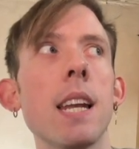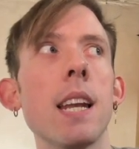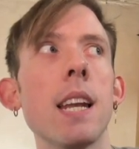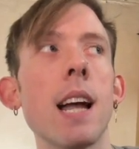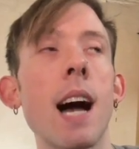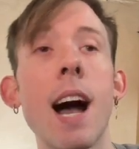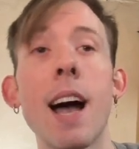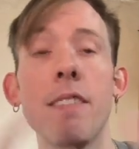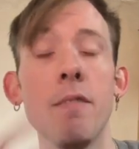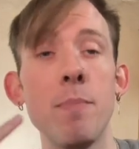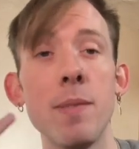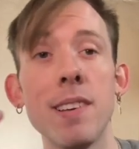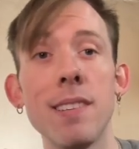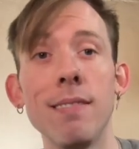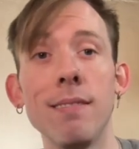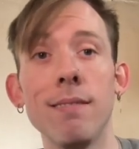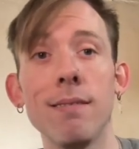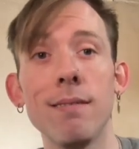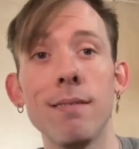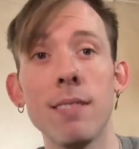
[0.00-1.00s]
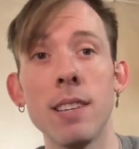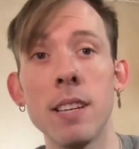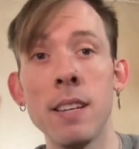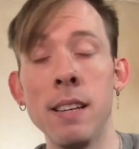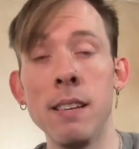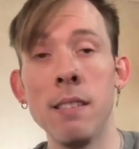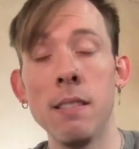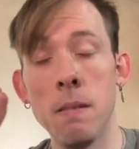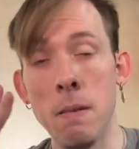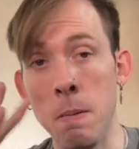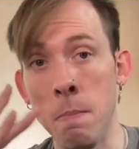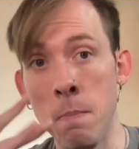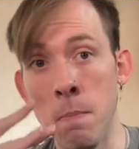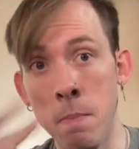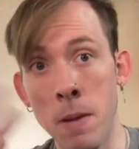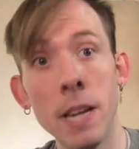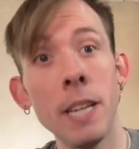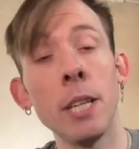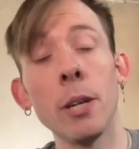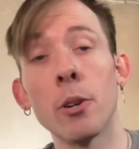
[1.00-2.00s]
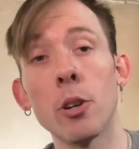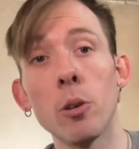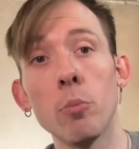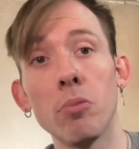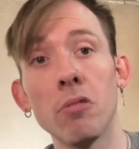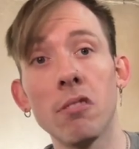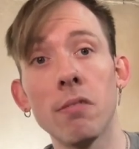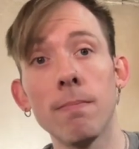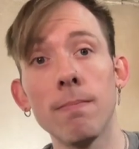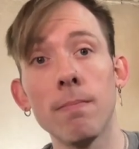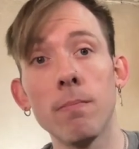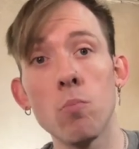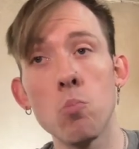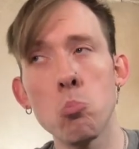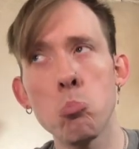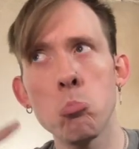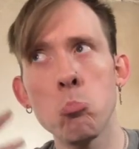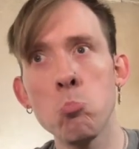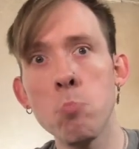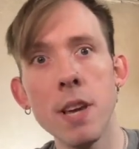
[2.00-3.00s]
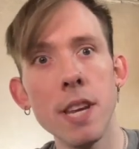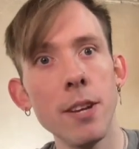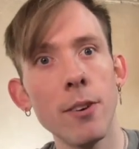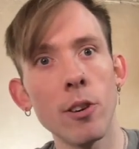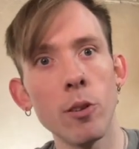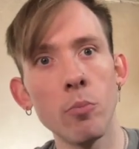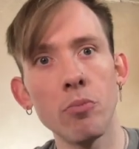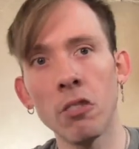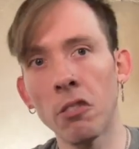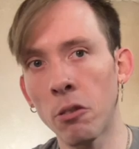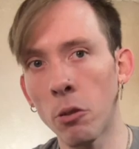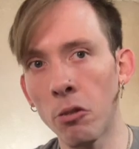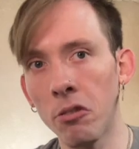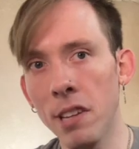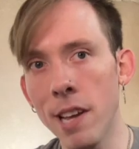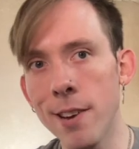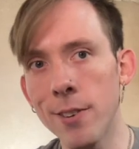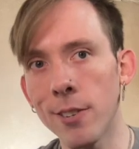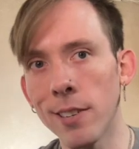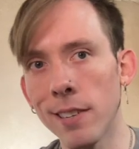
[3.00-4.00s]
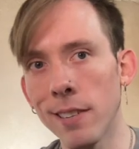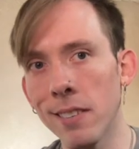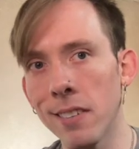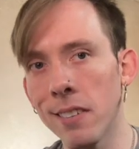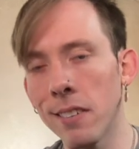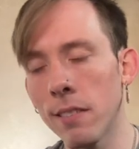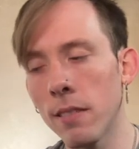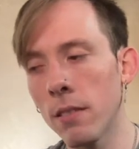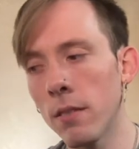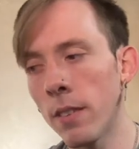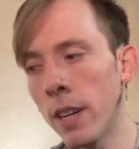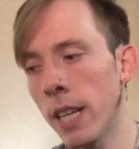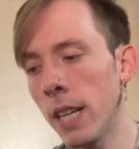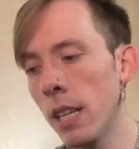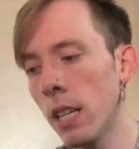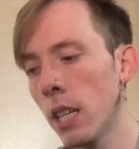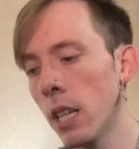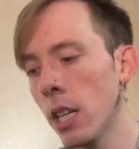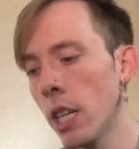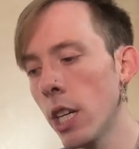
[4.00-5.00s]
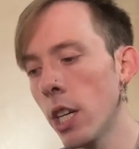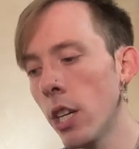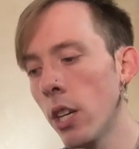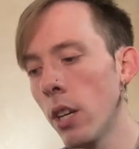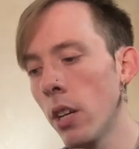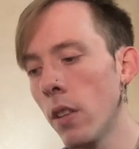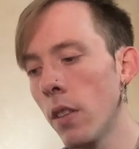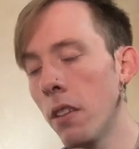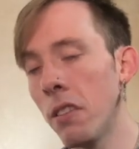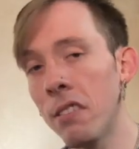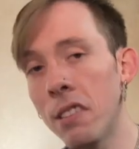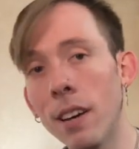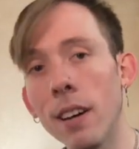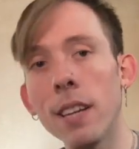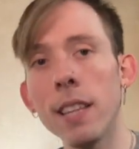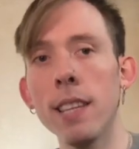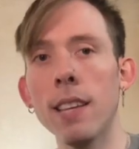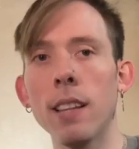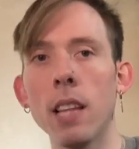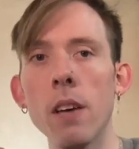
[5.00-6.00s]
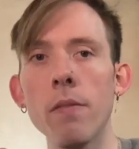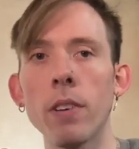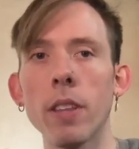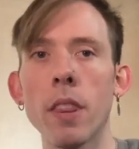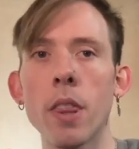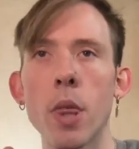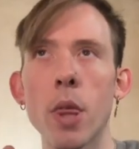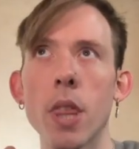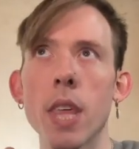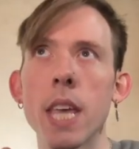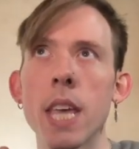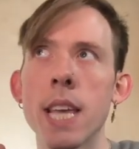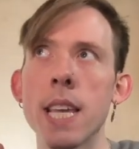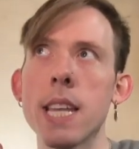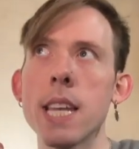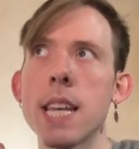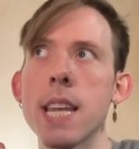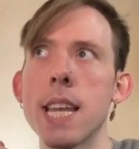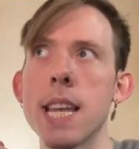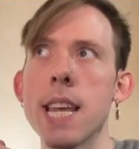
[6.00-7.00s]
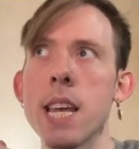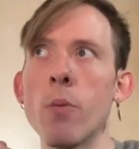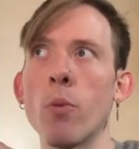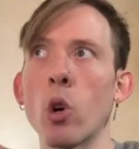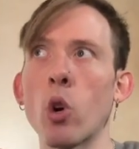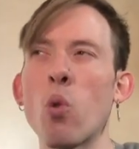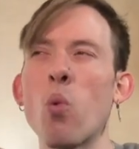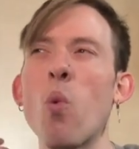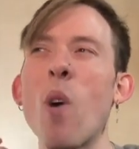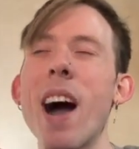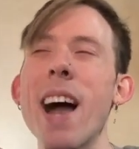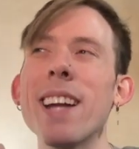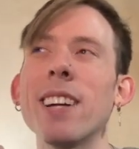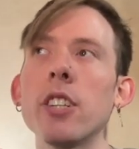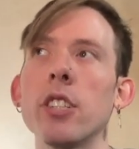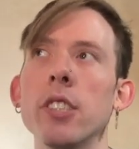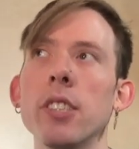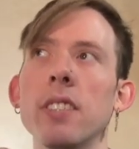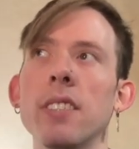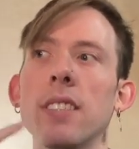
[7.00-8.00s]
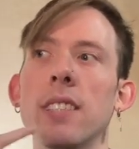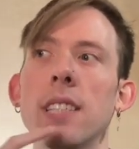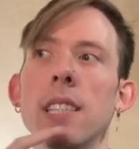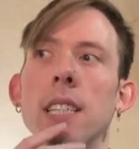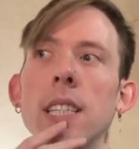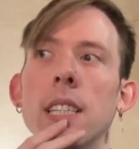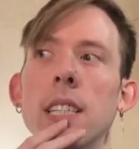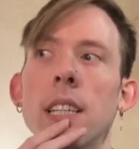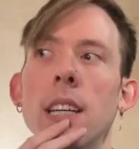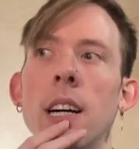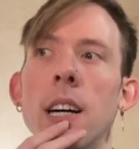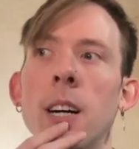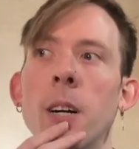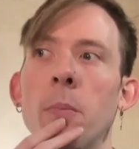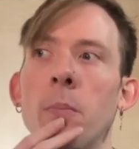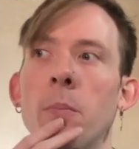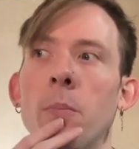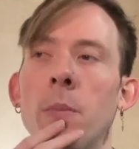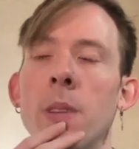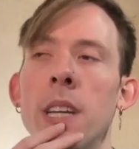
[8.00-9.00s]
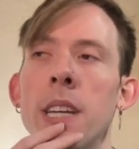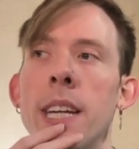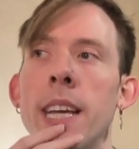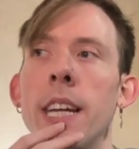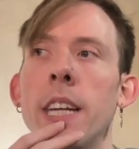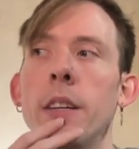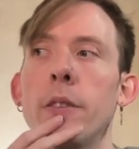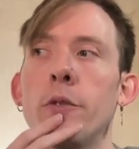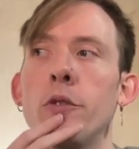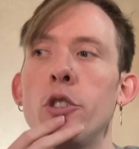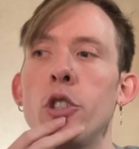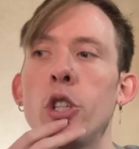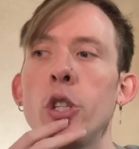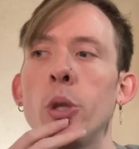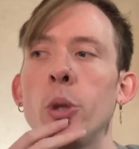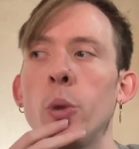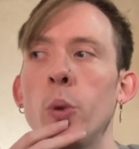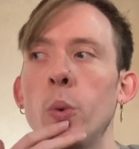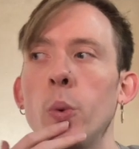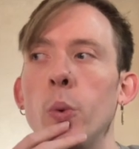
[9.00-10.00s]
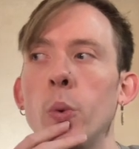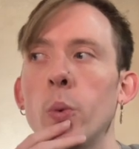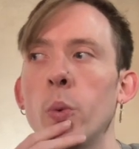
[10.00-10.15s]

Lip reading: I've been in many groups, associations, right? The sun in the 11th, it requires the native to